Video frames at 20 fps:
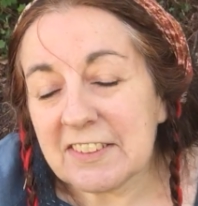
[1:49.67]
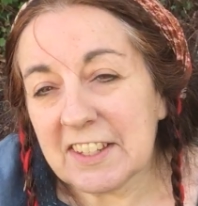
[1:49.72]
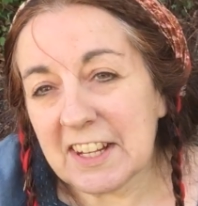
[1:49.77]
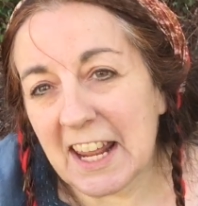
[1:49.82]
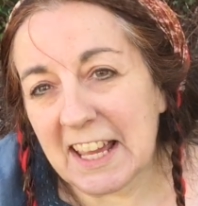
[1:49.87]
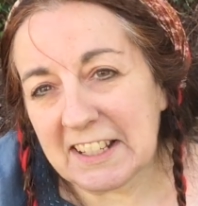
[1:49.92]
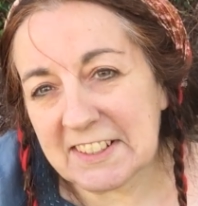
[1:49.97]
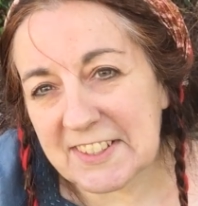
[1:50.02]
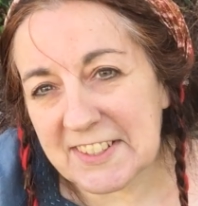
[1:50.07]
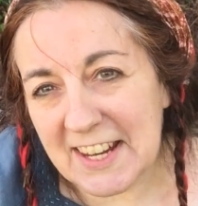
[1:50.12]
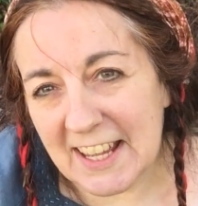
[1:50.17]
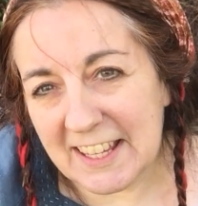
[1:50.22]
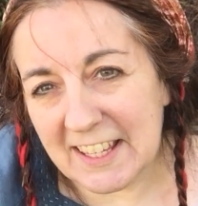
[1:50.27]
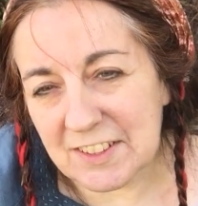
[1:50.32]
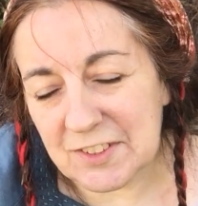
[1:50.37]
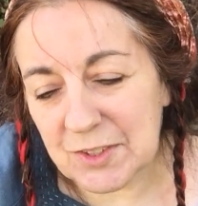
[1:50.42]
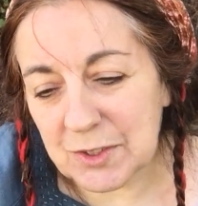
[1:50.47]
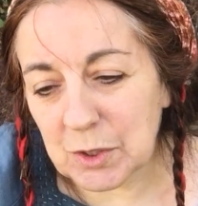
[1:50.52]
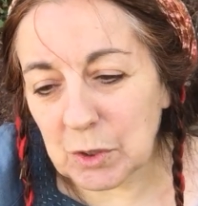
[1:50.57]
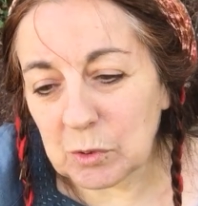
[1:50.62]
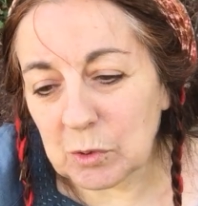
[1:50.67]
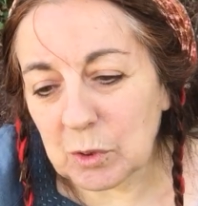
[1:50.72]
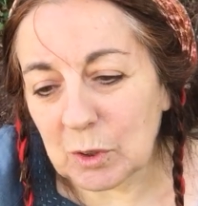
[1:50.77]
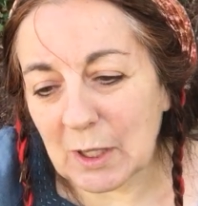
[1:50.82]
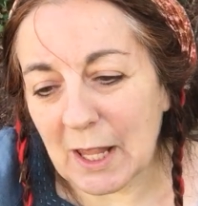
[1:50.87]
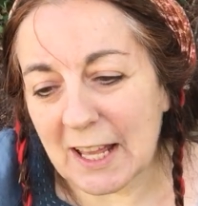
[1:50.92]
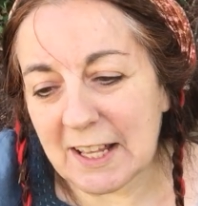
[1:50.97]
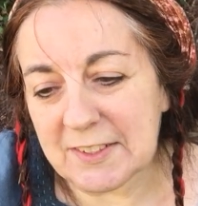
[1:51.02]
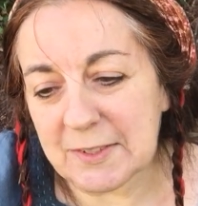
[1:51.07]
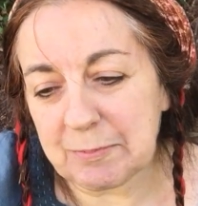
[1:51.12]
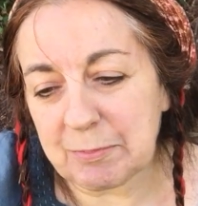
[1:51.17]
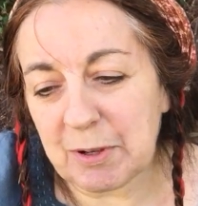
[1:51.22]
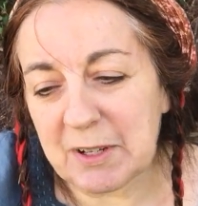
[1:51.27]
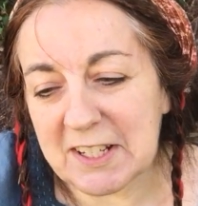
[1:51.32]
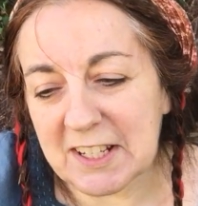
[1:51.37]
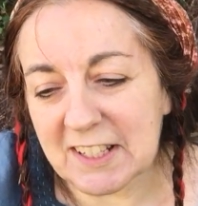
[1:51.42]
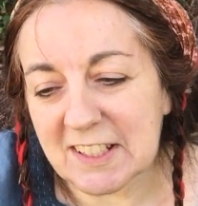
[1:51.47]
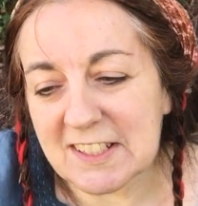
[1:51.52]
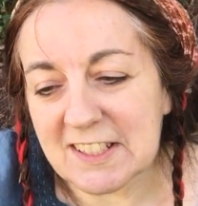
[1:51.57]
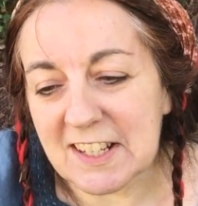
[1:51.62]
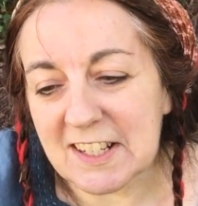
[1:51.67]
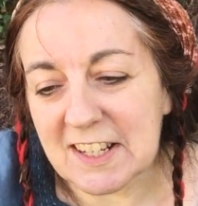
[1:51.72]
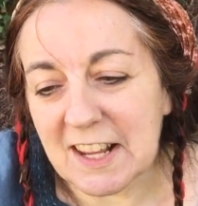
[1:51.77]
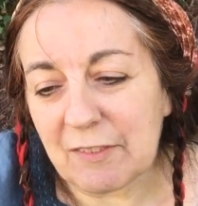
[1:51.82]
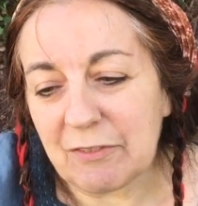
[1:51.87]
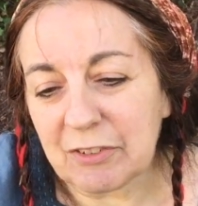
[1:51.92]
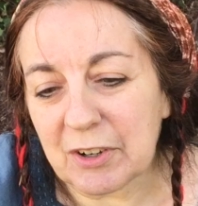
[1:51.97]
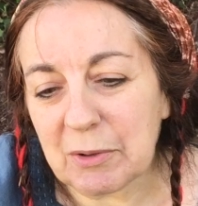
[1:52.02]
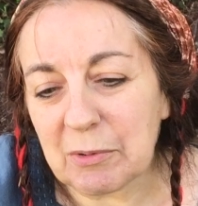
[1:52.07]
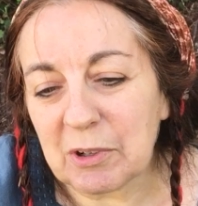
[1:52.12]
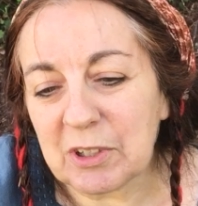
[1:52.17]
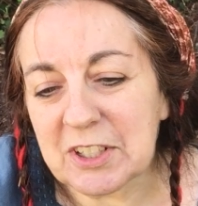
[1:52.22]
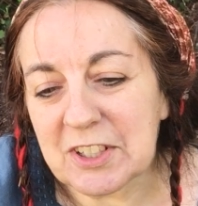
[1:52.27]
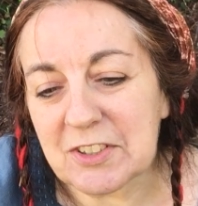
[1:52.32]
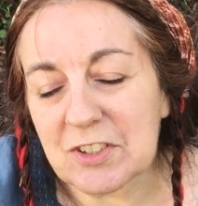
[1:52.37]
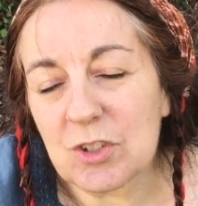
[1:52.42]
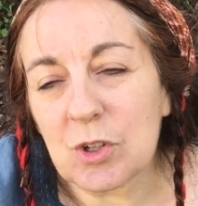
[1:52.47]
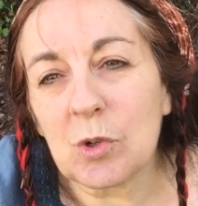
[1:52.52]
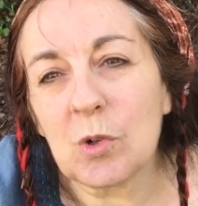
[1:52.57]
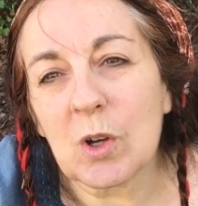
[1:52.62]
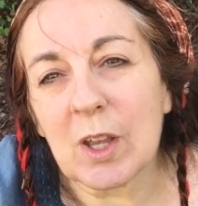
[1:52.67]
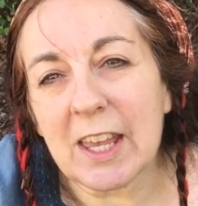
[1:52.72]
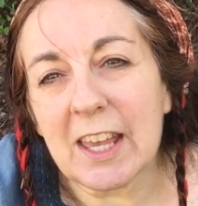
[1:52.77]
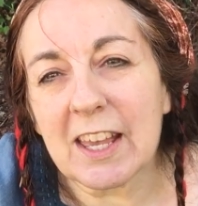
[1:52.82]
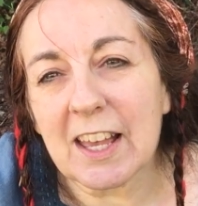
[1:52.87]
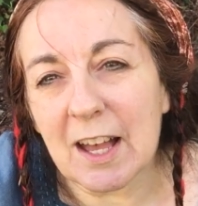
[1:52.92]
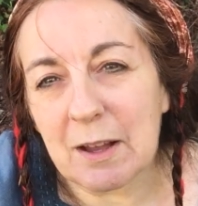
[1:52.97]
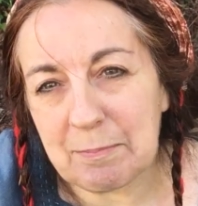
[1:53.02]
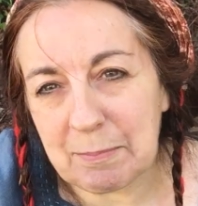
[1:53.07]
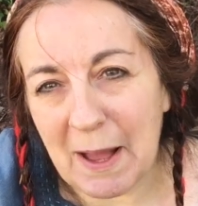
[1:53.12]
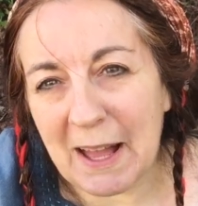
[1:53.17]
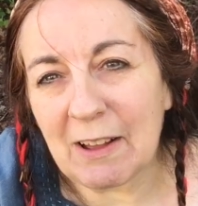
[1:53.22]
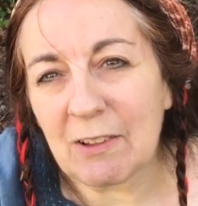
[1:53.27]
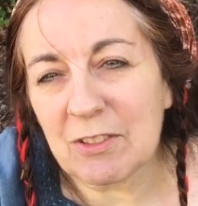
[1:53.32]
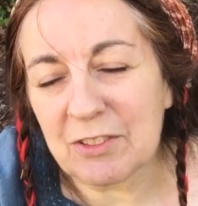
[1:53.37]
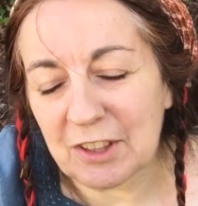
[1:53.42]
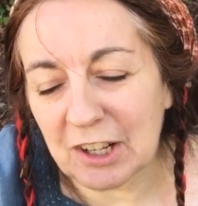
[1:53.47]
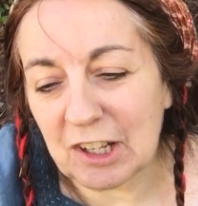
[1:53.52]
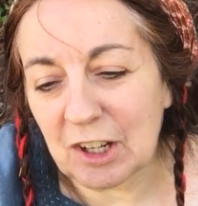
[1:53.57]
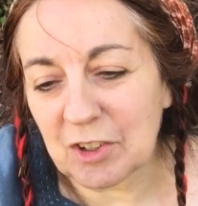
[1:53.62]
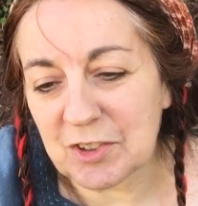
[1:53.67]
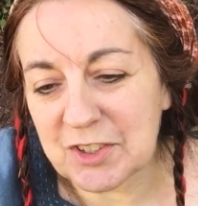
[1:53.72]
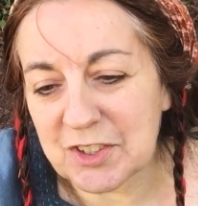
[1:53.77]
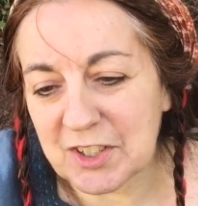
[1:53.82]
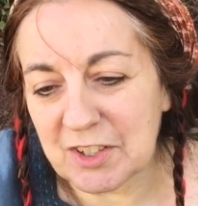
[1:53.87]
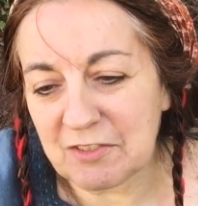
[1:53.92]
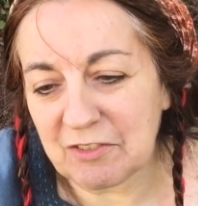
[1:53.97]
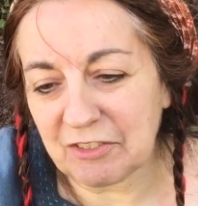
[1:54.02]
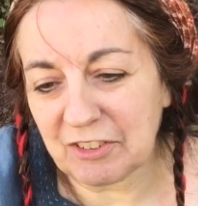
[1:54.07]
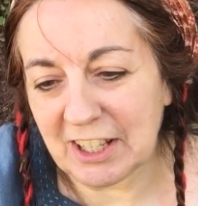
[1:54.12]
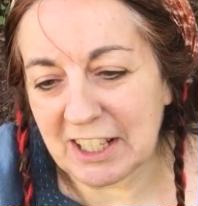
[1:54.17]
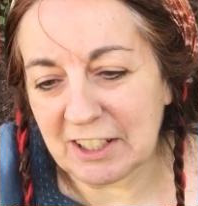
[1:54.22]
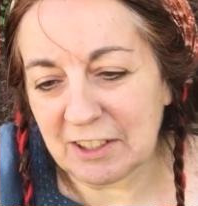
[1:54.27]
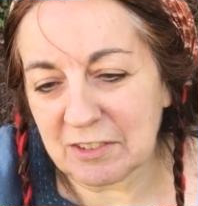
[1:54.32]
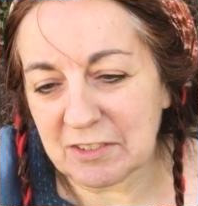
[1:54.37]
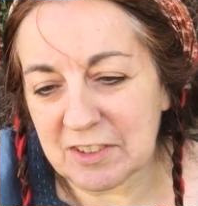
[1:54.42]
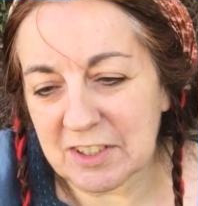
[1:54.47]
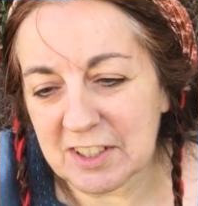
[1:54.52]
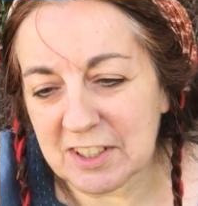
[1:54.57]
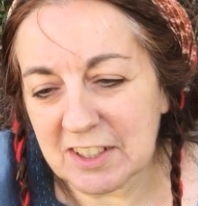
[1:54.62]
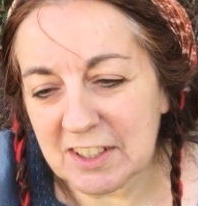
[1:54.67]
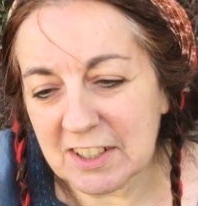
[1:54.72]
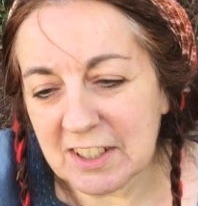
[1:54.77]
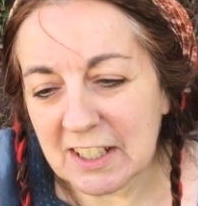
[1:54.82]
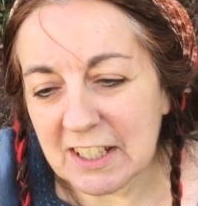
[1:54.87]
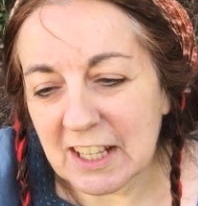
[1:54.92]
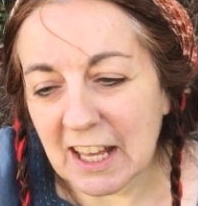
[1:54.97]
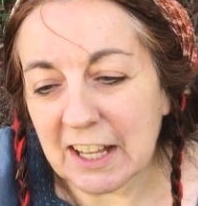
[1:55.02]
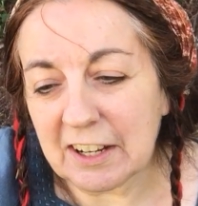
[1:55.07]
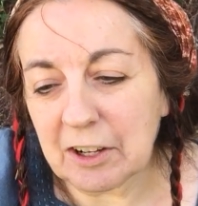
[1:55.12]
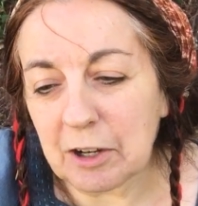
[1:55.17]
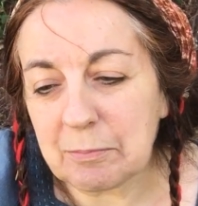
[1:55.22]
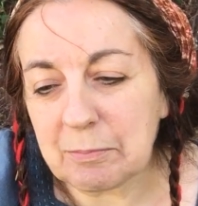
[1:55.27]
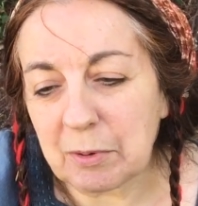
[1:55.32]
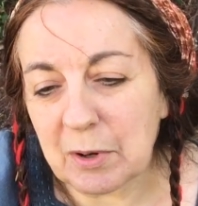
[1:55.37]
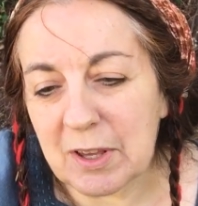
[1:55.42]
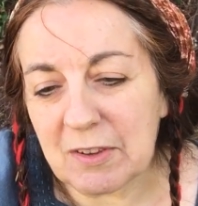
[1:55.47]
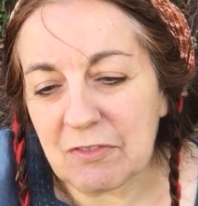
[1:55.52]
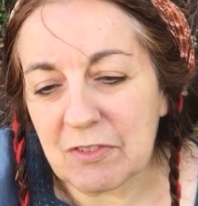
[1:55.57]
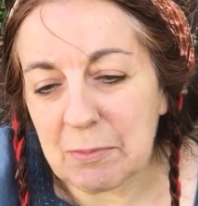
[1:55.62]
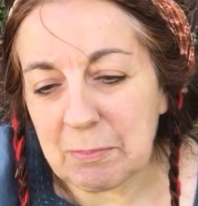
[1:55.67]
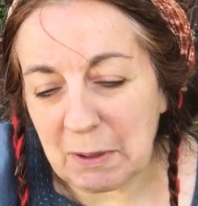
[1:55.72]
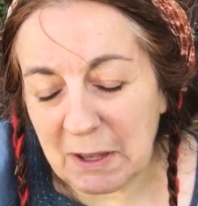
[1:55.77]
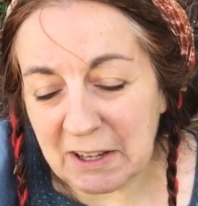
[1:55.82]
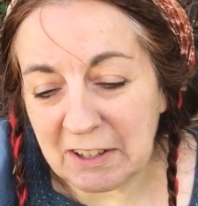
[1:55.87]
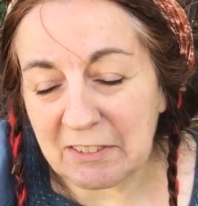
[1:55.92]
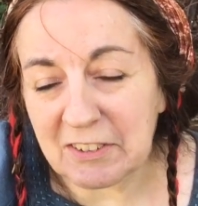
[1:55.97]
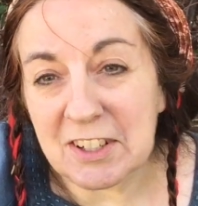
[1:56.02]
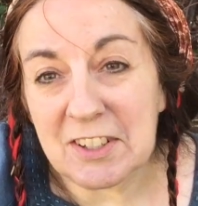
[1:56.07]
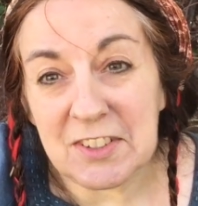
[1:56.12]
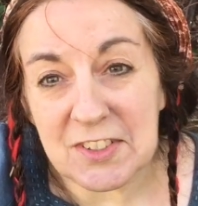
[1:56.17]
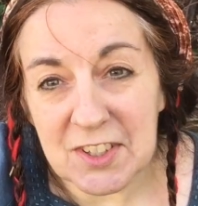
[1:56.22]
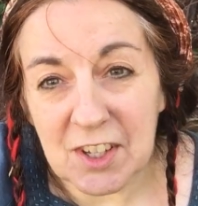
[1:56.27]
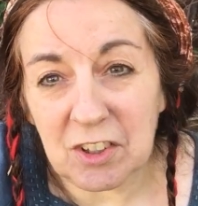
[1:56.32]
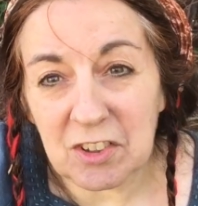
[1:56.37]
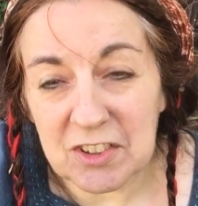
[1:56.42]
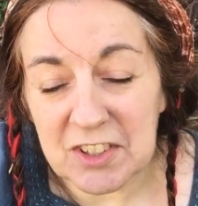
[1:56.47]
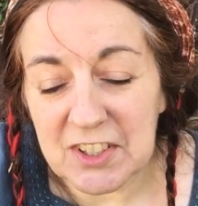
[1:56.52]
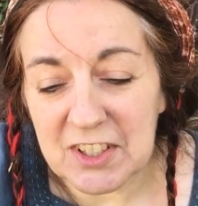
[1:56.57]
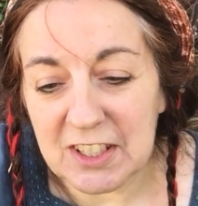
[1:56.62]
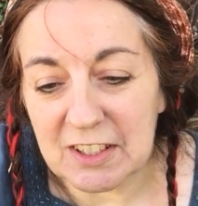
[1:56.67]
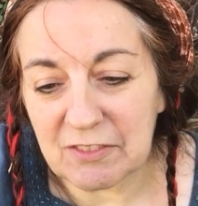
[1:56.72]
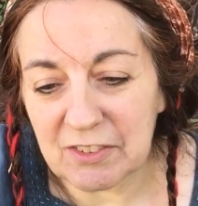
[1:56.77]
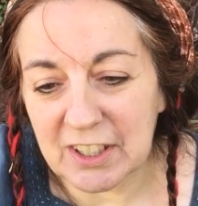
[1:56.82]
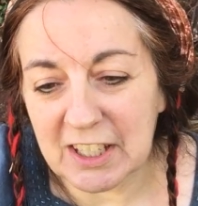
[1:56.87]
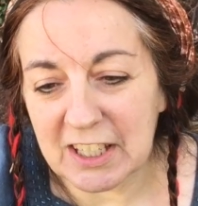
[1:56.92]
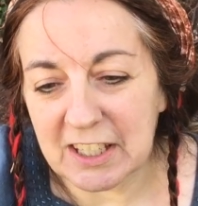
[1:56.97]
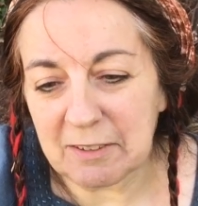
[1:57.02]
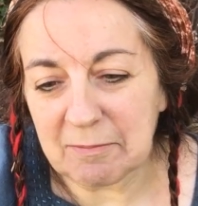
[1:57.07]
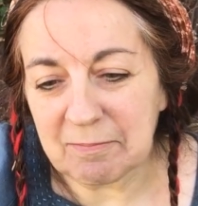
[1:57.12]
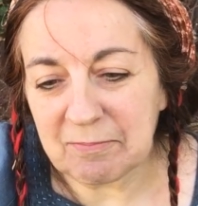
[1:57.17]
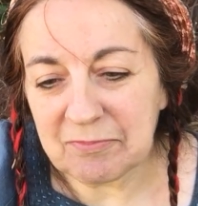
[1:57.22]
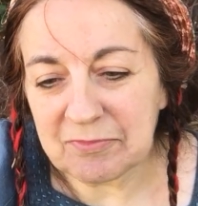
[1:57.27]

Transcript: The next day at school, as predicted, everyone is talking about The Lost and Found and our brief appearance on TV.